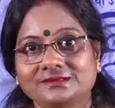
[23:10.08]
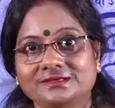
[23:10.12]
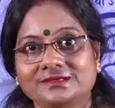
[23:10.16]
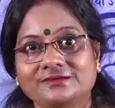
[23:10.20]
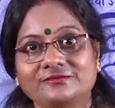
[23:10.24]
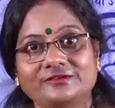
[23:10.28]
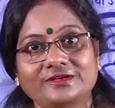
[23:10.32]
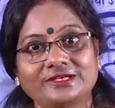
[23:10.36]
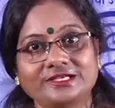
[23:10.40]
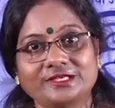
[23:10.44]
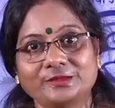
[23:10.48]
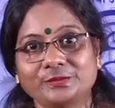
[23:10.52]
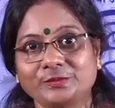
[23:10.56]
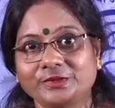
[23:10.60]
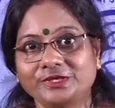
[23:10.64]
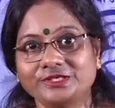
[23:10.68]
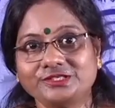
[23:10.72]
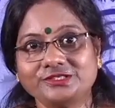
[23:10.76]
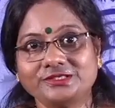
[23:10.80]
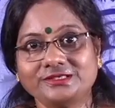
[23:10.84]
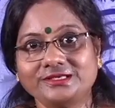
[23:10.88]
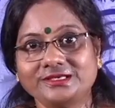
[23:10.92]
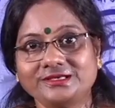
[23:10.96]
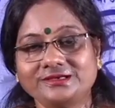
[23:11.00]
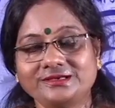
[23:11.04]
When temperature
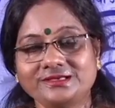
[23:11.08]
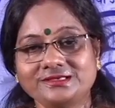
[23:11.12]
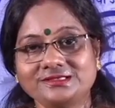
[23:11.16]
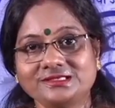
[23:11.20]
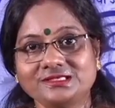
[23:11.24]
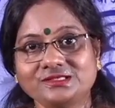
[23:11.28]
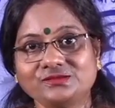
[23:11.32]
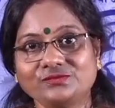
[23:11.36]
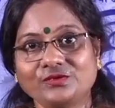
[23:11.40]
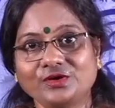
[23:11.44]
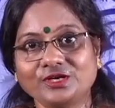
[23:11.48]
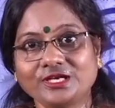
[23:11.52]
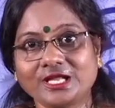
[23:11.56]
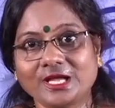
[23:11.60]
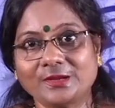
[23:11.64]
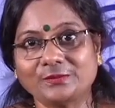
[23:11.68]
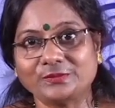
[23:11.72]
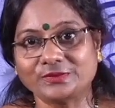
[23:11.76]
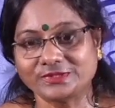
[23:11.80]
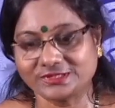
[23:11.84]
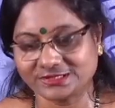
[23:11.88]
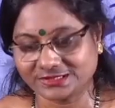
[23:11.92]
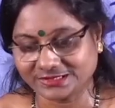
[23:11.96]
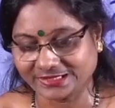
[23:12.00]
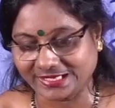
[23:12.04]
decreases, what
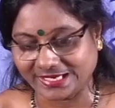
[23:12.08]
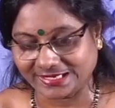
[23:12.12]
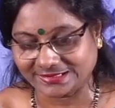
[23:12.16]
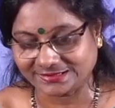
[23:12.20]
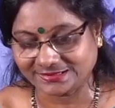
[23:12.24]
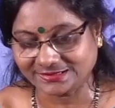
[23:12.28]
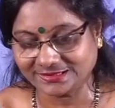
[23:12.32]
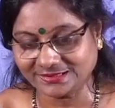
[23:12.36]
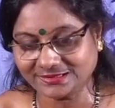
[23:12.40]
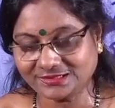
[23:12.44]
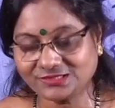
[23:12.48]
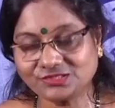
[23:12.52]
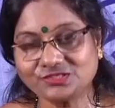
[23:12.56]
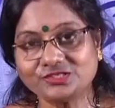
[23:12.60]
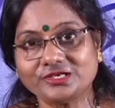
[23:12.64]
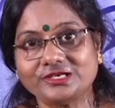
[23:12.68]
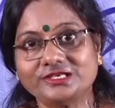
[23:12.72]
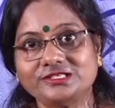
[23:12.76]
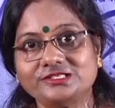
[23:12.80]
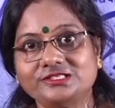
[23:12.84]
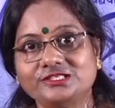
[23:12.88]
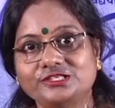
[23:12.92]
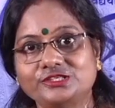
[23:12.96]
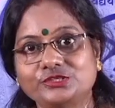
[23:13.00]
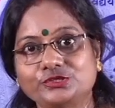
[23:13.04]
happens? Gases
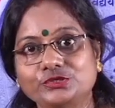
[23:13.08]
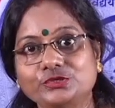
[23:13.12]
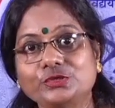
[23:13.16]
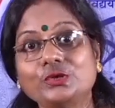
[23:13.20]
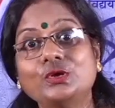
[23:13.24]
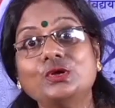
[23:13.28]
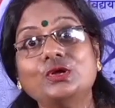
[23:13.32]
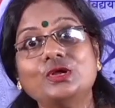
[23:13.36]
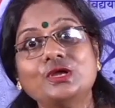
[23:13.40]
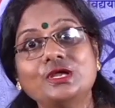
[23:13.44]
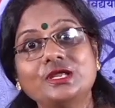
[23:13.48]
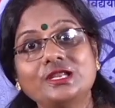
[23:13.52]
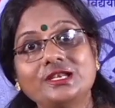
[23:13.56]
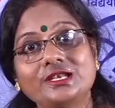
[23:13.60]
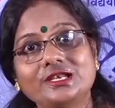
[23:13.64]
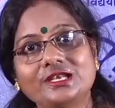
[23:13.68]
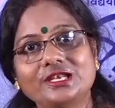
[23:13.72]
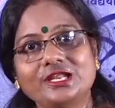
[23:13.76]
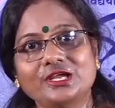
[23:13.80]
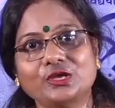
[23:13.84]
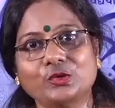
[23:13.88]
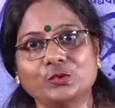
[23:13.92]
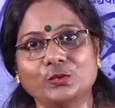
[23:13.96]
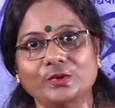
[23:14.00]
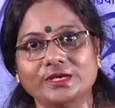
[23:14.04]
change into
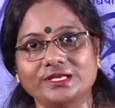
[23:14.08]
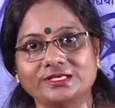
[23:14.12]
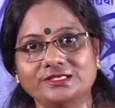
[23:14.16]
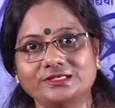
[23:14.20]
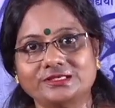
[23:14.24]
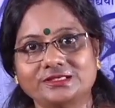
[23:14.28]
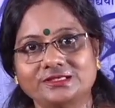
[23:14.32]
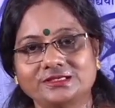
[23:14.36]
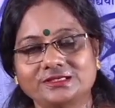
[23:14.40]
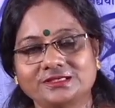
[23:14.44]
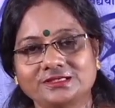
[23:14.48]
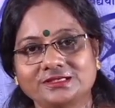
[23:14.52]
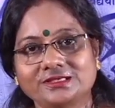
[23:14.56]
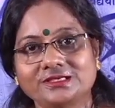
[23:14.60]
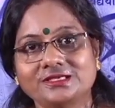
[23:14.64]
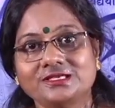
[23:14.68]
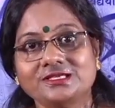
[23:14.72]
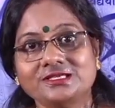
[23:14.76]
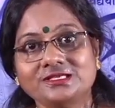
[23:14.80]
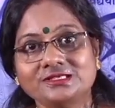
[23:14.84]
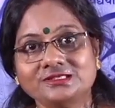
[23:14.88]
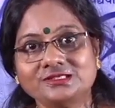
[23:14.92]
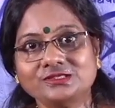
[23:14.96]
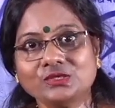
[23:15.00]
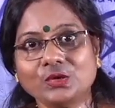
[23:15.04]
liquid.
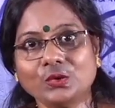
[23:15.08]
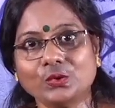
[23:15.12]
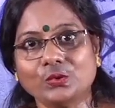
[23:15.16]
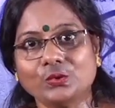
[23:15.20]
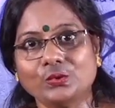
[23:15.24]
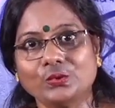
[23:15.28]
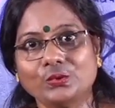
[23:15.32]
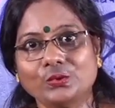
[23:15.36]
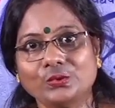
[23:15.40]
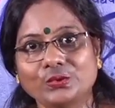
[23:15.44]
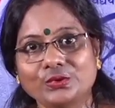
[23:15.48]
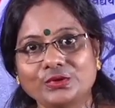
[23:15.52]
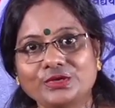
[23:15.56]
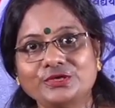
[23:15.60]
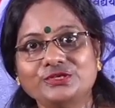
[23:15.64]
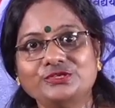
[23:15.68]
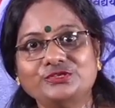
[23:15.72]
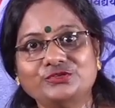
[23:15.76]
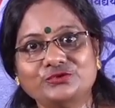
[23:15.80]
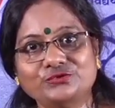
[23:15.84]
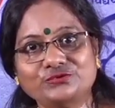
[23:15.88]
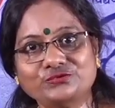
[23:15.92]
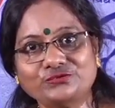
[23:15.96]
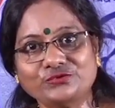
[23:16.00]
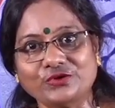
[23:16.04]
So,
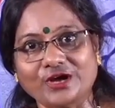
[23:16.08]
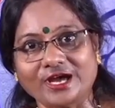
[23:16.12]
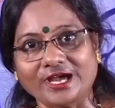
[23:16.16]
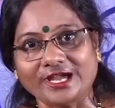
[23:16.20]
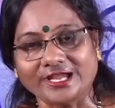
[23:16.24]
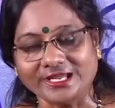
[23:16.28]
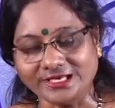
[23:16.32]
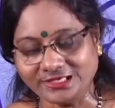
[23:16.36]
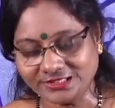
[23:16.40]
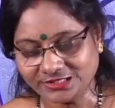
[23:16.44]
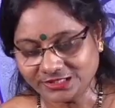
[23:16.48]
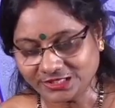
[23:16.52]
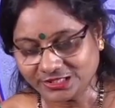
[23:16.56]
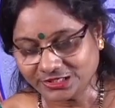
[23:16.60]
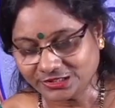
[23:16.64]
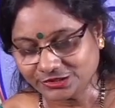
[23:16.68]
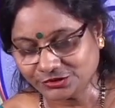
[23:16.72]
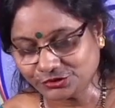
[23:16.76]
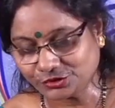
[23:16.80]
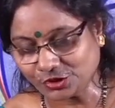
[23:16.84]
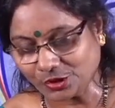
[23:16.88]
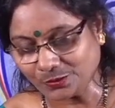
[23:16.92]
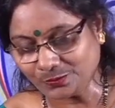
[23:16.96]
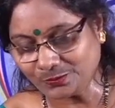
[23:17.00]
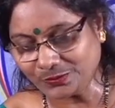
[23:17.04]
you find
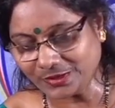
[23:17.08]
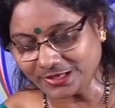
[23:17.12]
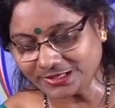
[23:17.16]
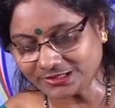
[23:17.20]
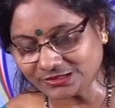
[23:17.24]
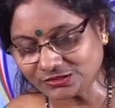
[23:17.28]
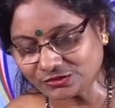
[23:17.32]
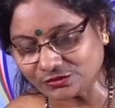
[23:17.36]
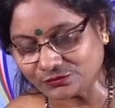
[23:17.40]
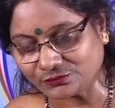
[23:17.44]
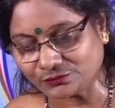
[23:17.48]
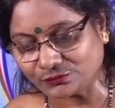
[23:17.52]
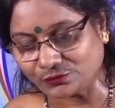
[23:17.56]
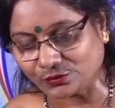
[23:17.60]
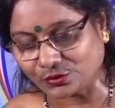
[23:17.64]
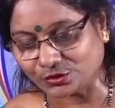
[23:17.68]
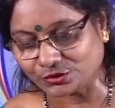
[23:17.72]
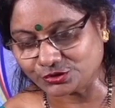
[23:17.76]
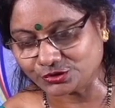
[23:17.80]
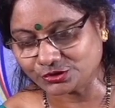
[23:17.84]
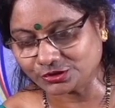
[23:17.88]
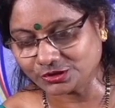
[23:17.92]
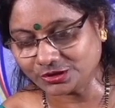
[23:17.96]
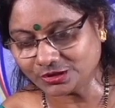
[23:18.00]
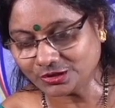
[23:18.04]
droplets of
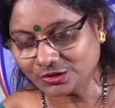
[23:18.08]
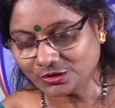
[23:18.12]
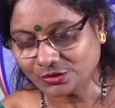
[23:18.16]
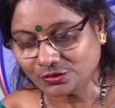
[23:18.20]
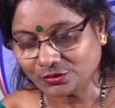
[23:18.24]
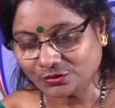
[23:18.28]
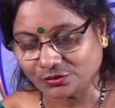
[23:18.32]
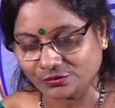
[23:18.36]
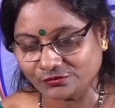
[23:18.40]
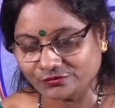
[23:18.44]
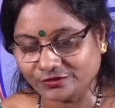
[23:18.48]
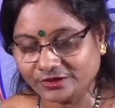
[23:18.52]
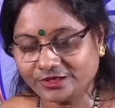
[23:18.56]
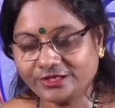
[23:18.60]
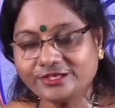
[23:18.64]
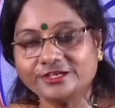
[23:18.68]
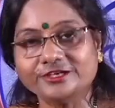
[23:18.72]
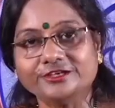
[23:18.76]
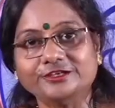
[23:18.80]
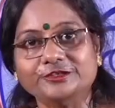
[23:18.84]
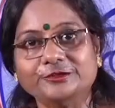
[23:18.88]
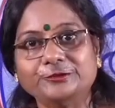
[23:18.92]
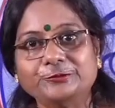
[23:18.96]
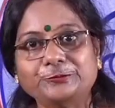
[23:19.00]
water over here.